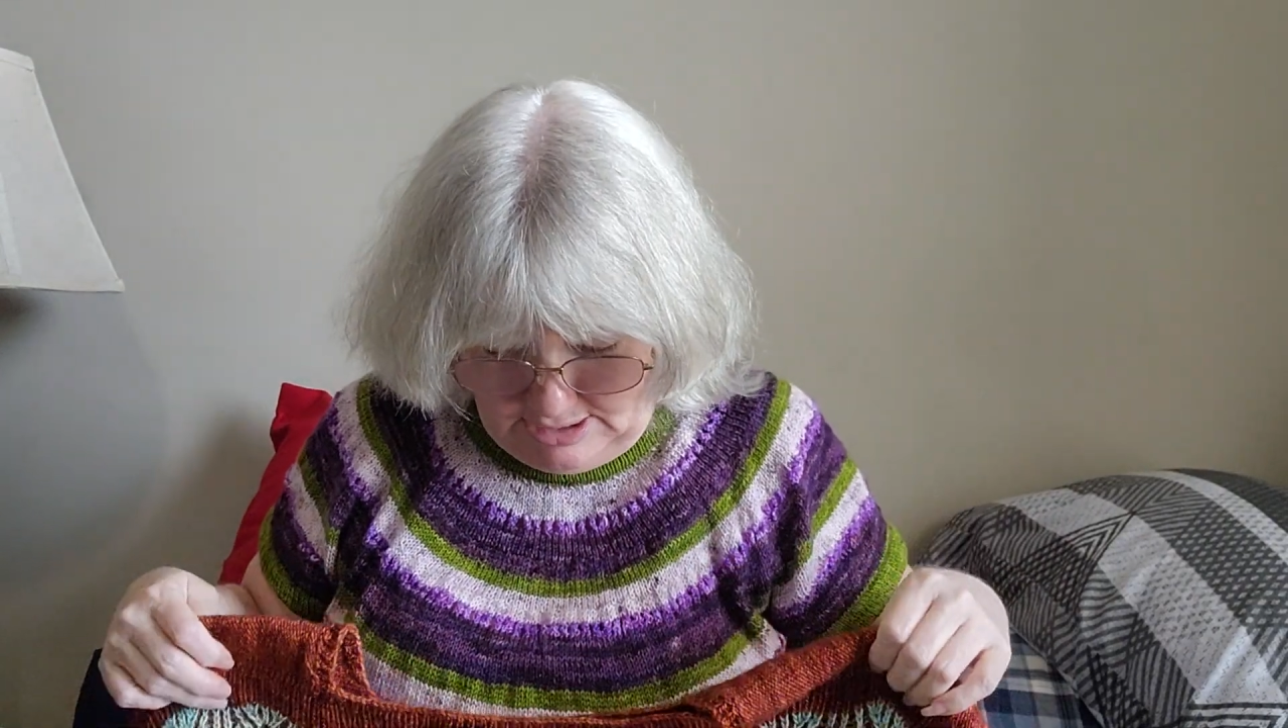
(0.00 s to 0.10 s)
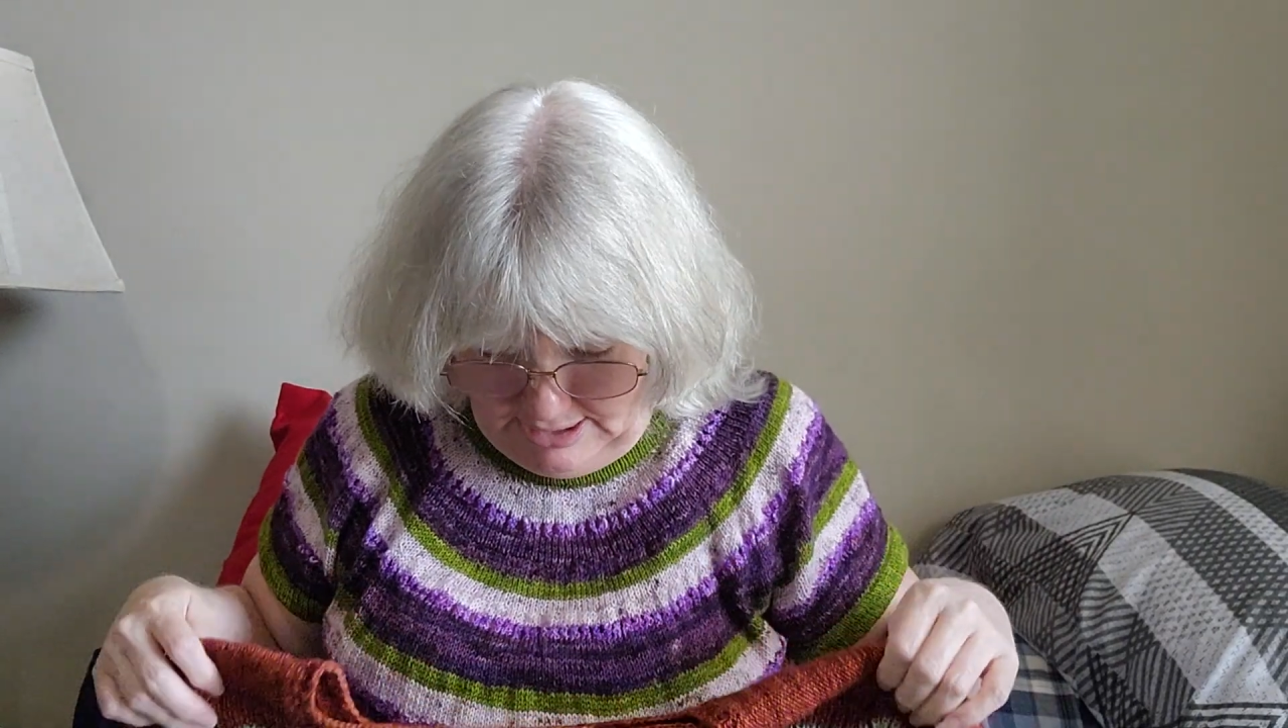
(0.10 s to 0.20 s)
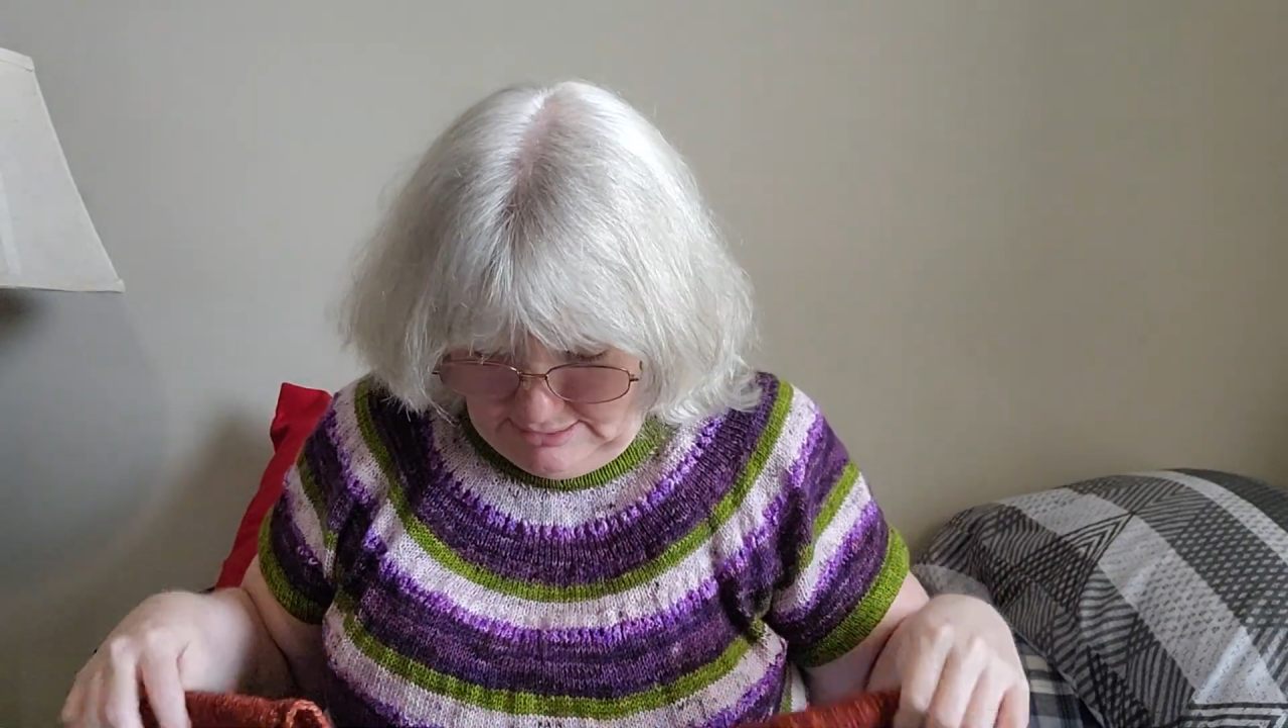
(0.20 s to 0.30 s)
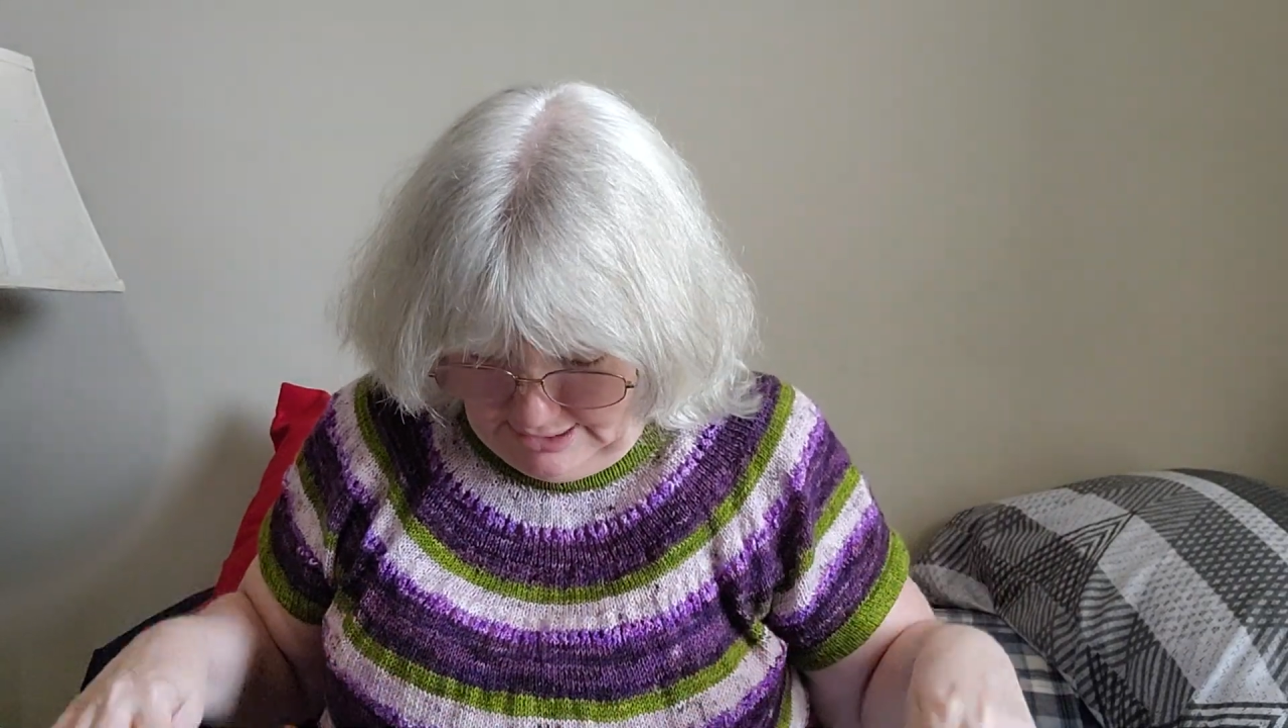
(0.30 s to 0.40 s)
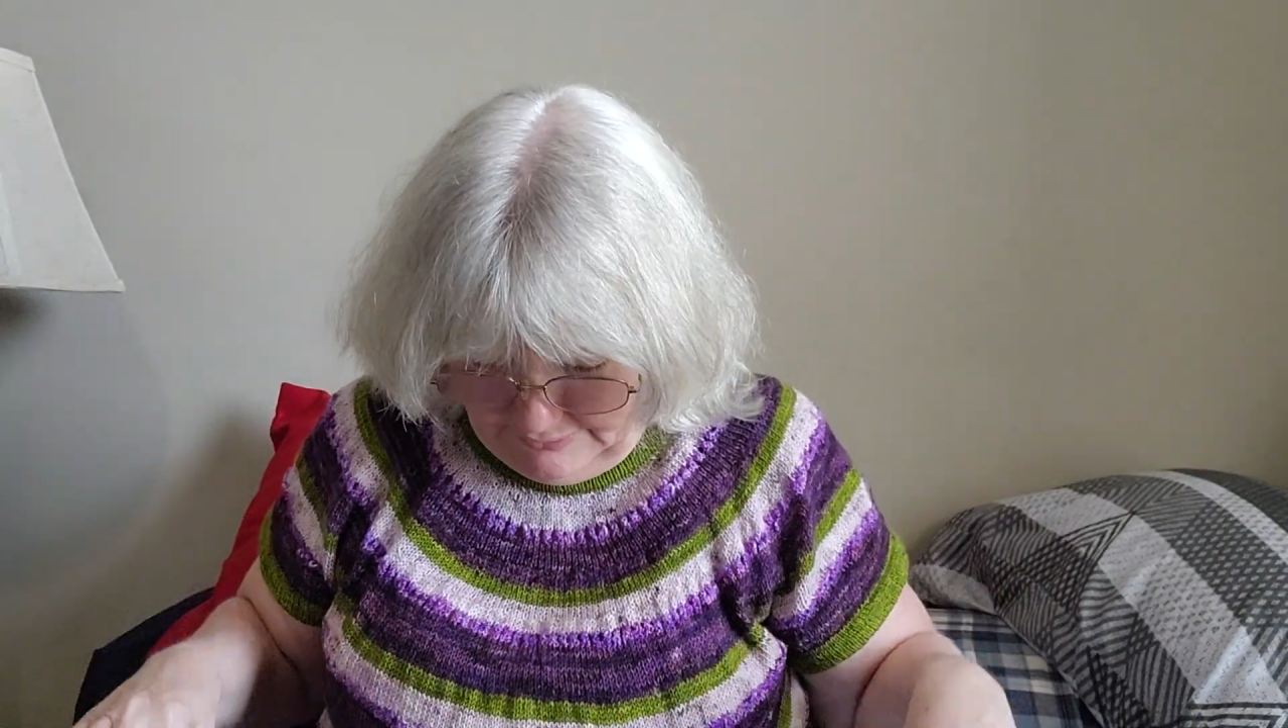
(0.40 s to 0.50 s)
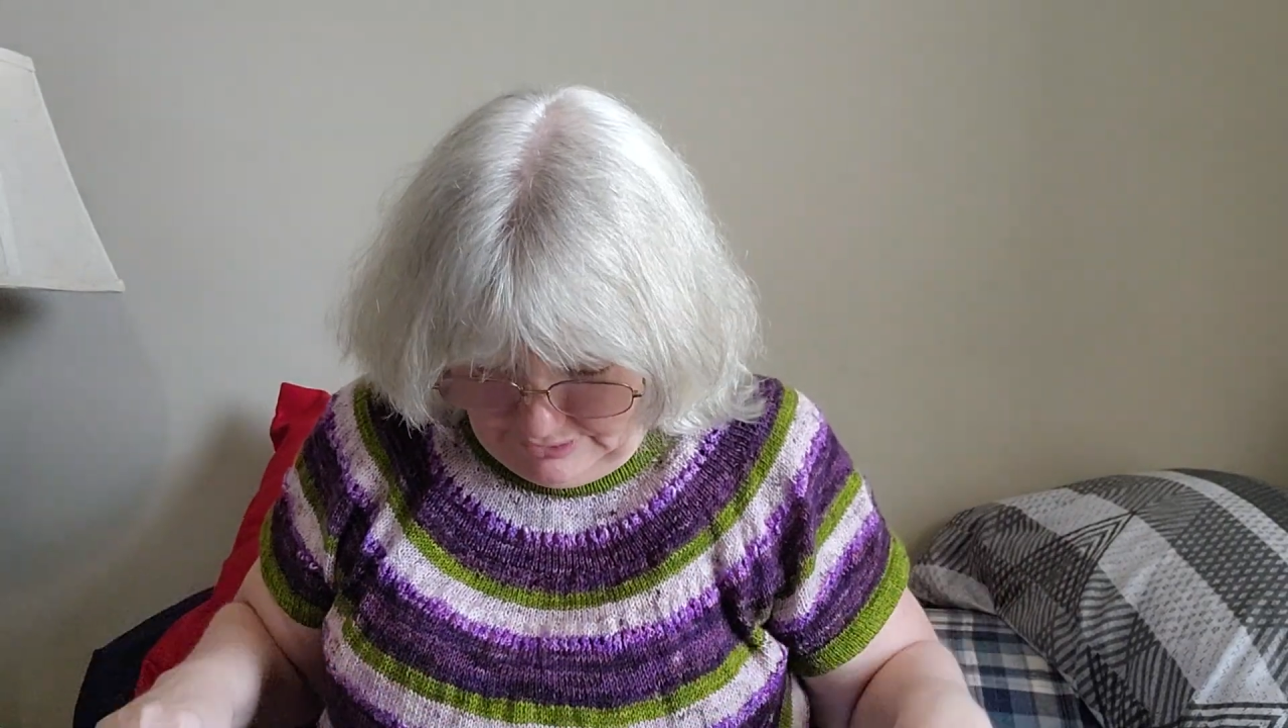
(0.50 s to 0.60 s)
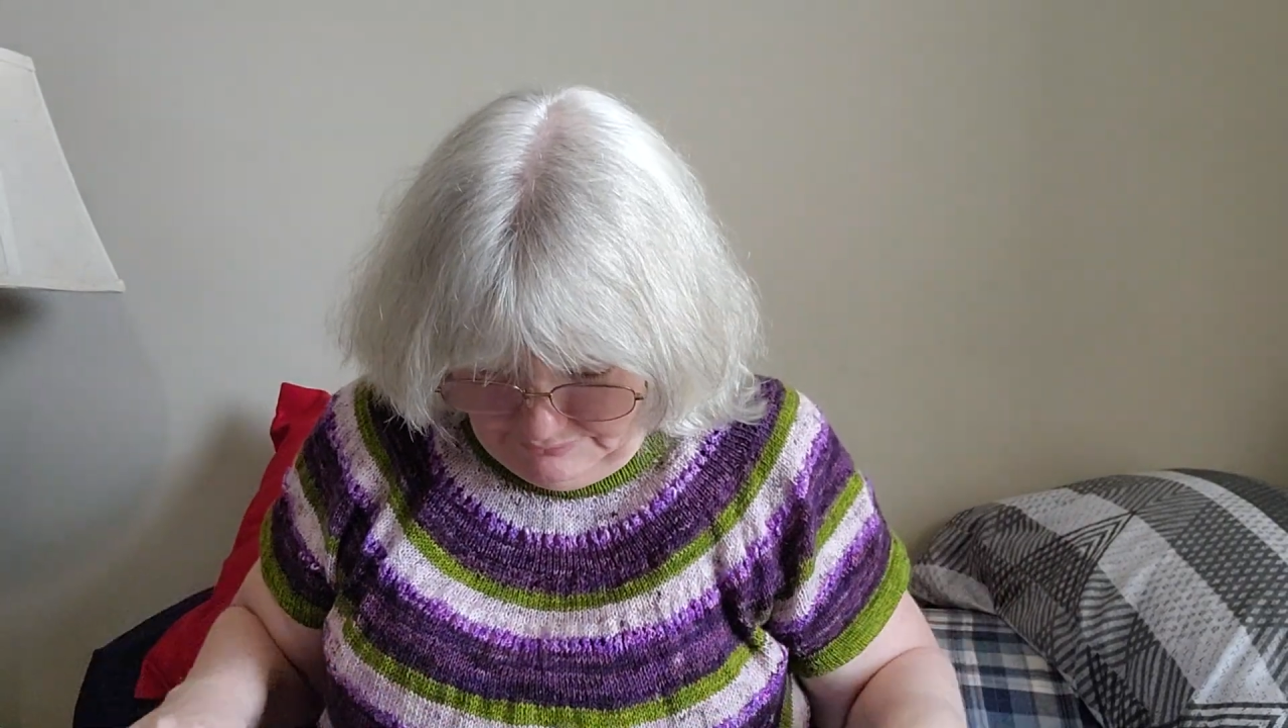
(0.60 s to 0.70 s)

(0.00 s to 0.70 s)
I left the